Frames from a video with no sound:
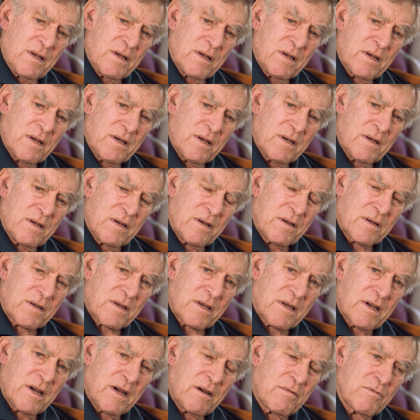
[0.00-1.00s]
Uh,
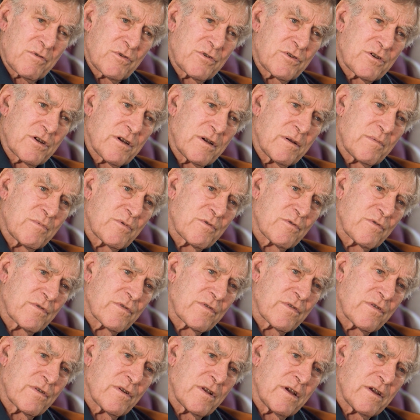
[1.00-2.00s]
Carwyn James
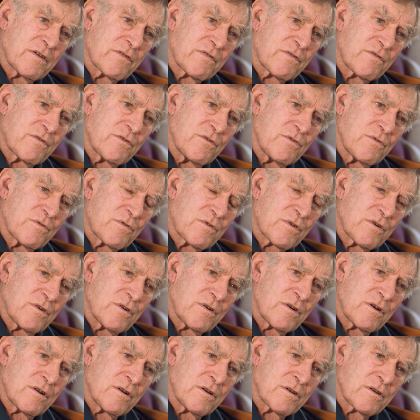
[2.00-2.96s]
was an astute guy.